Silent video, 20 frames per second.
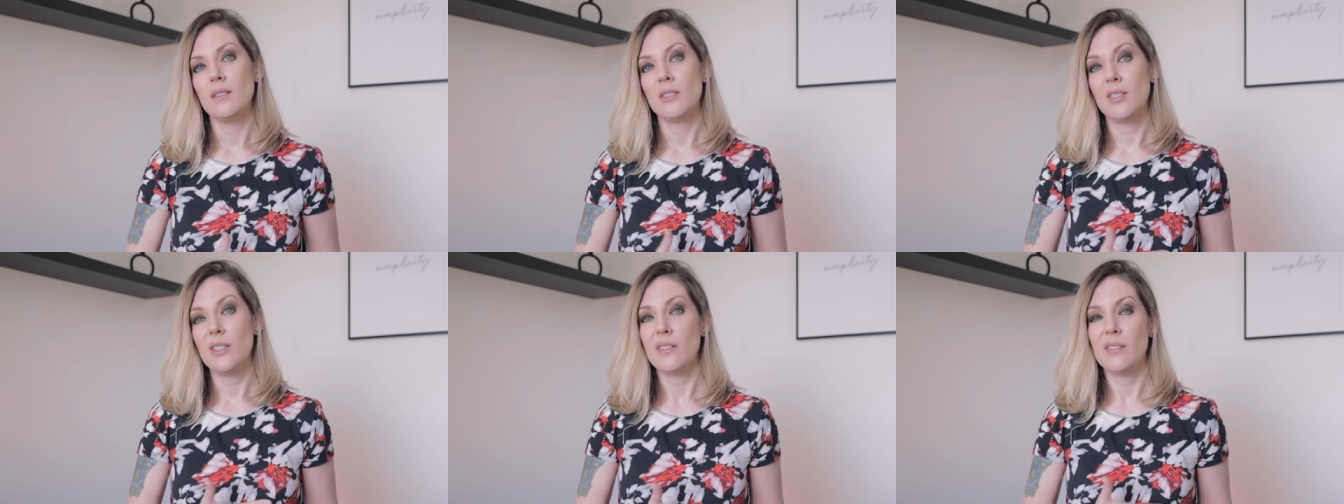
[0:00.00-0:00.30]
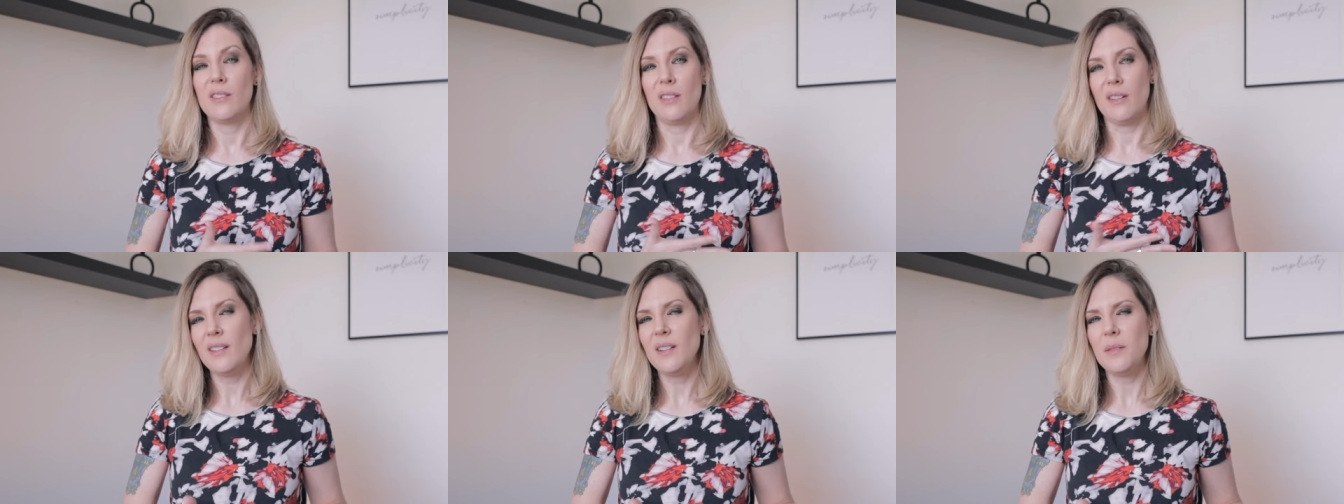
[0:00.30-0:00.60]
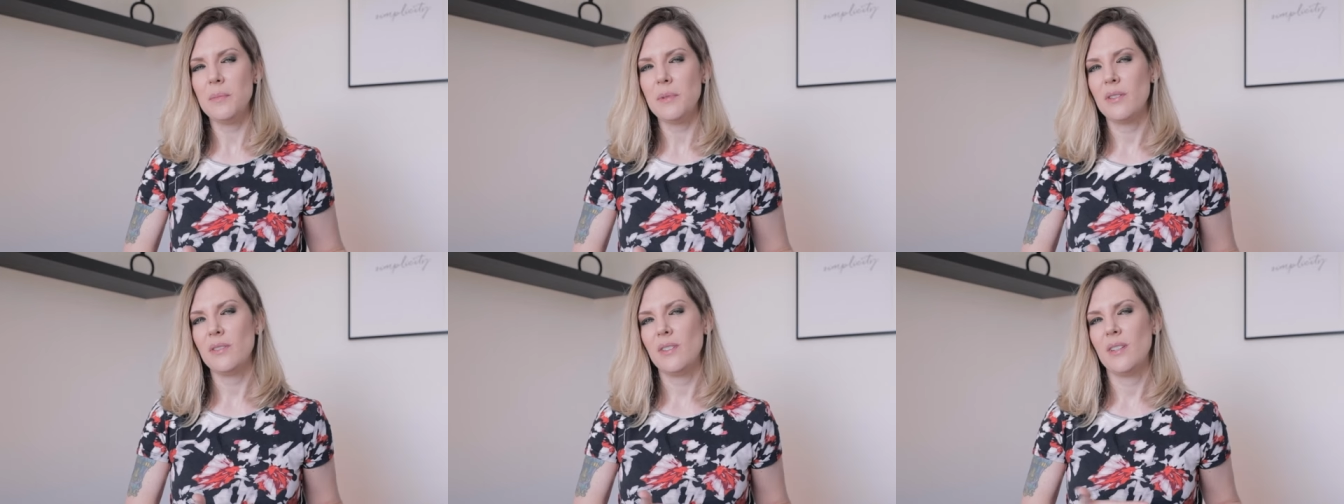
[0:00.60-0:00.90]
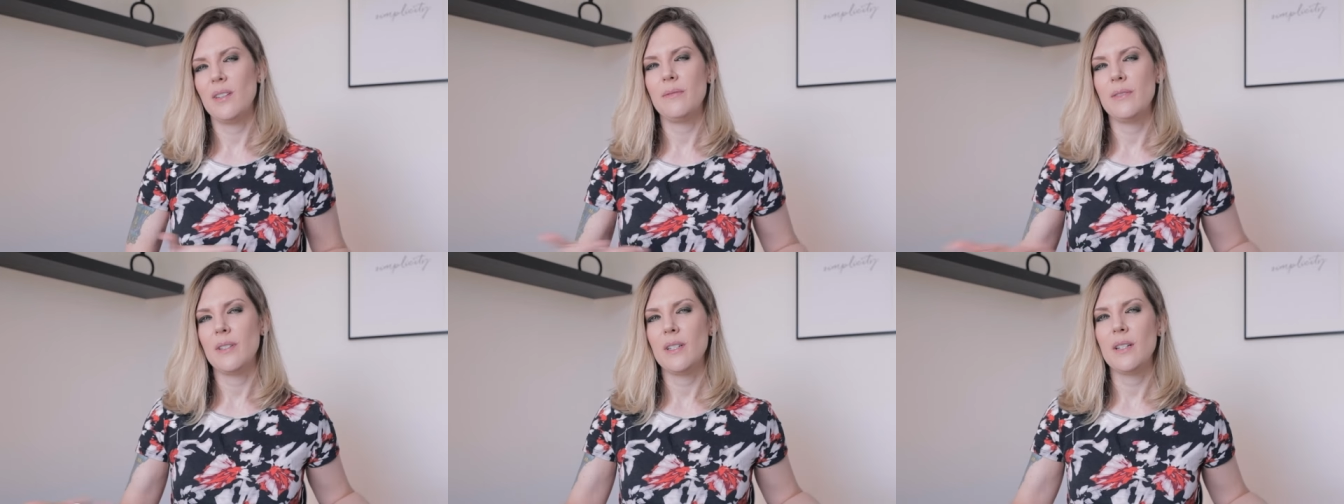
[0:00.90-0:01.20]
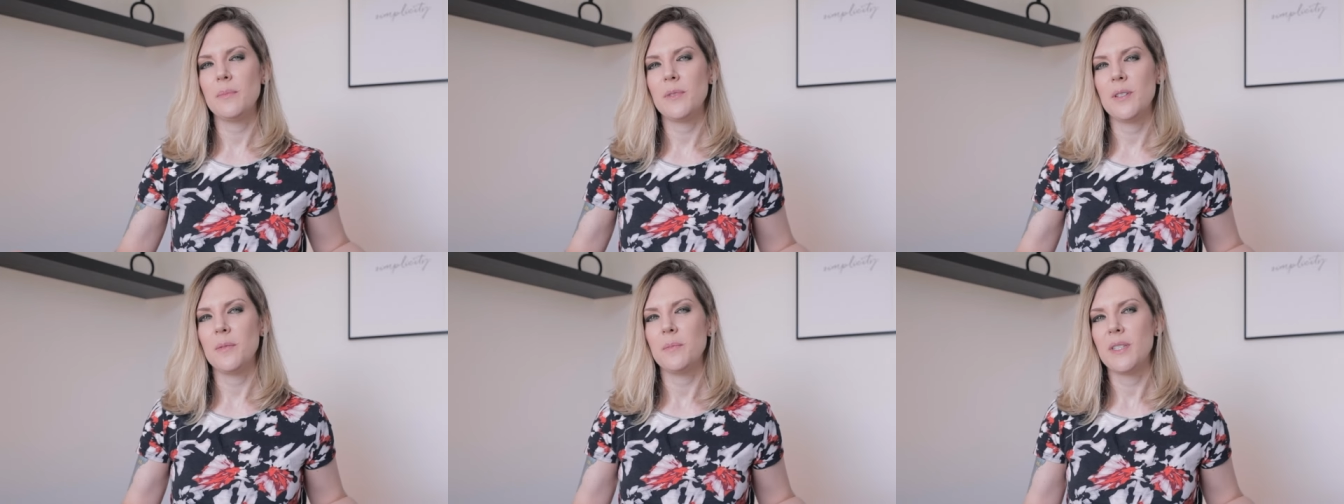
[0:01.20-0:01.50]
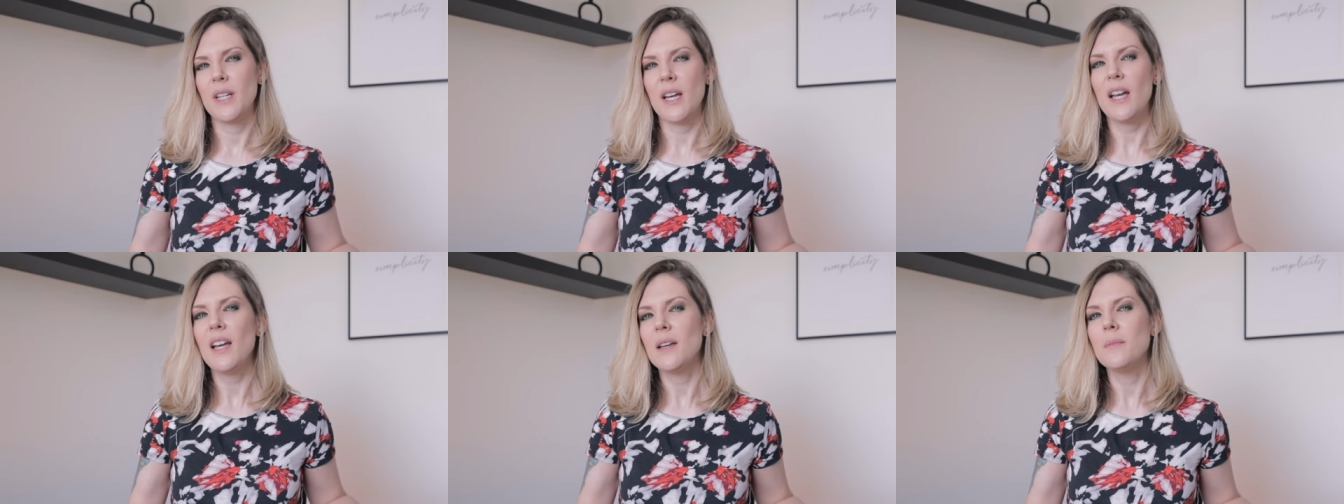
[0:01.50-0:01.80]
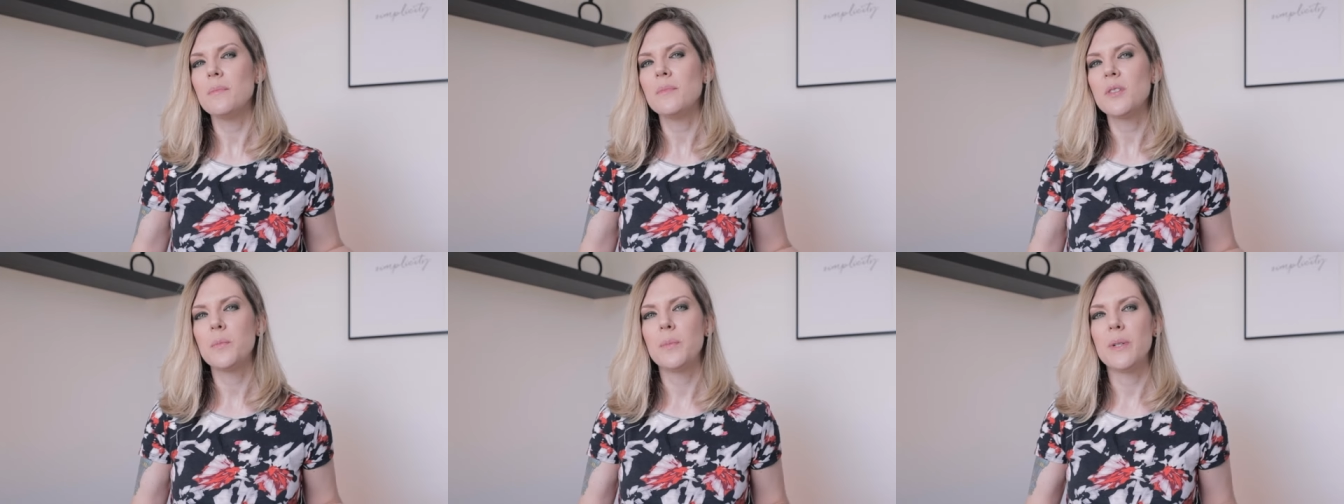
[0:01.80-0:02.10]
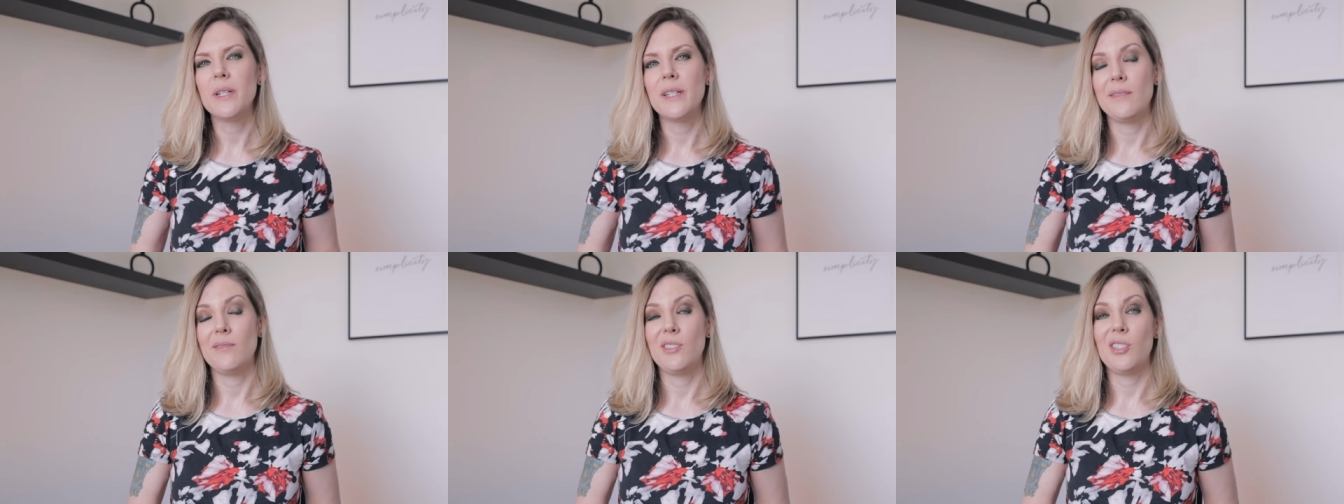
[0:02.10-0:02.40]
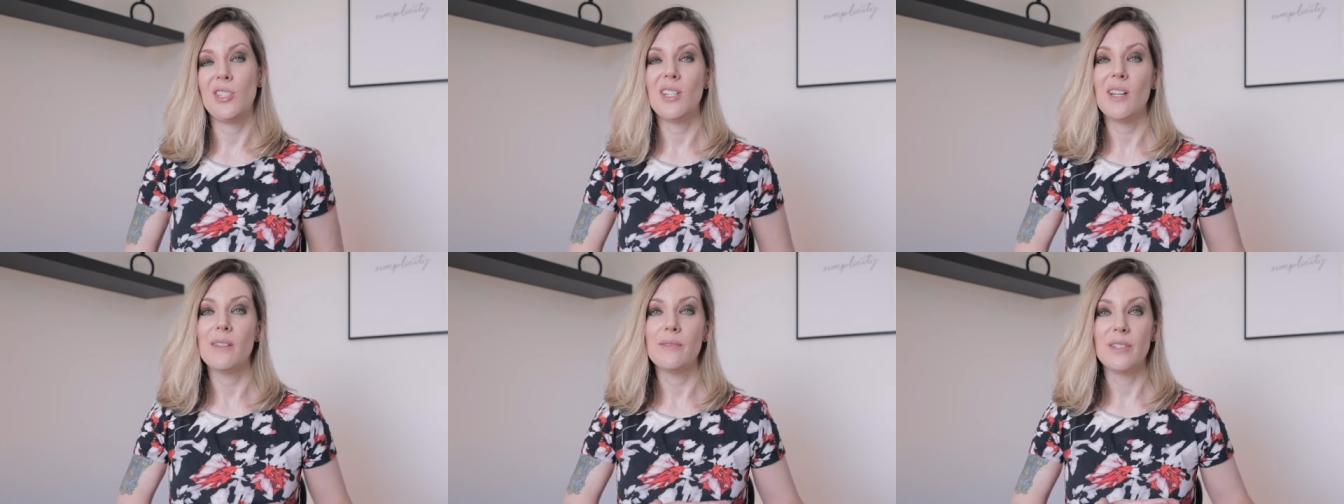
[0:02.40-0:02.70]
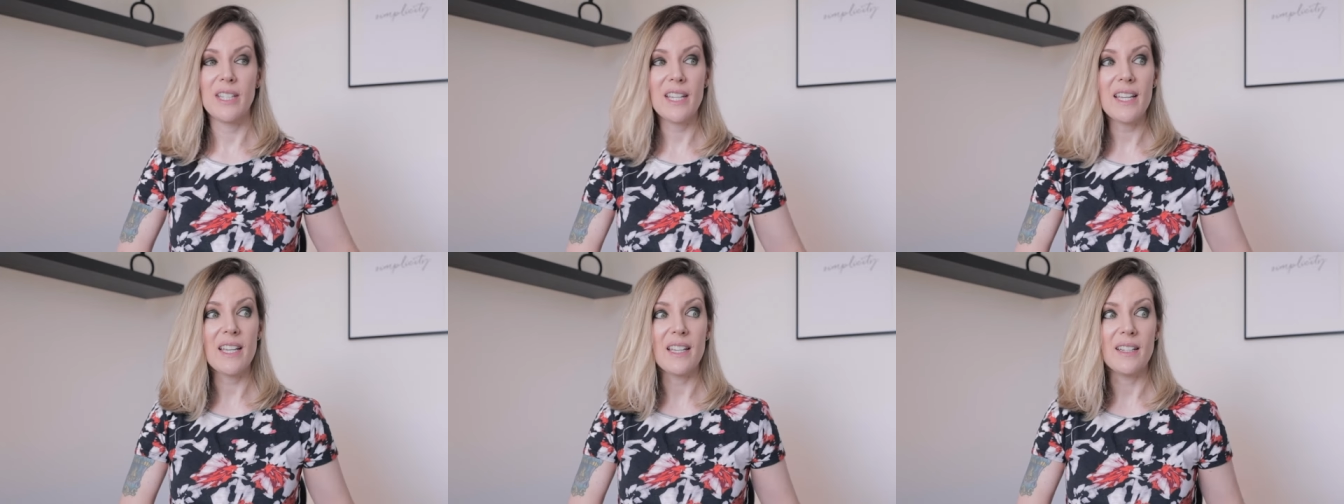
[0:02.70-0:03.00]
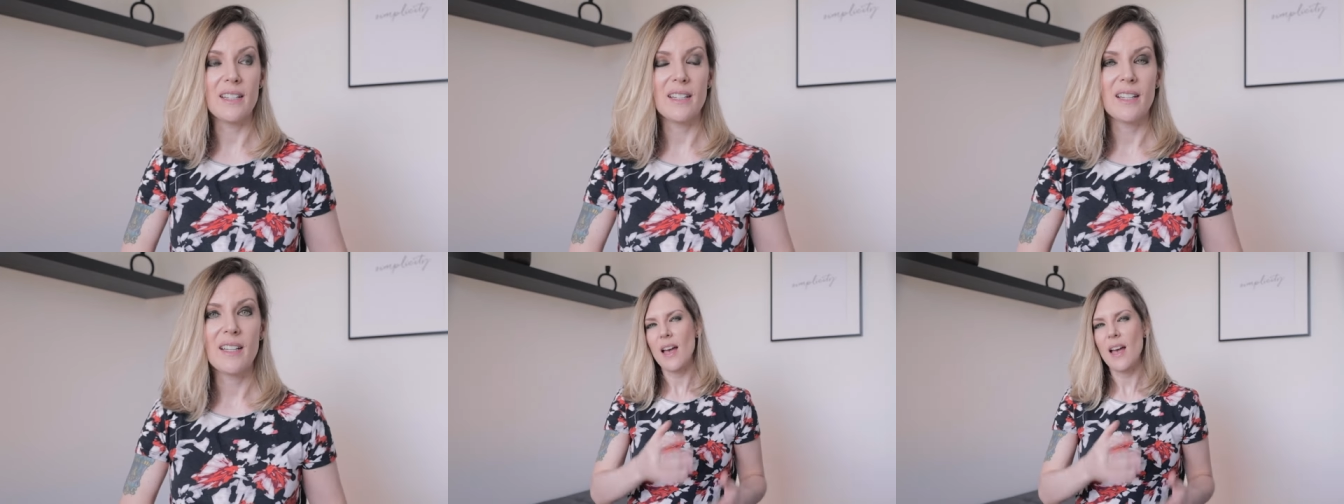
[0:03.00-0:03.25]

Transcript: She thought about giving up sometimes, but she never did.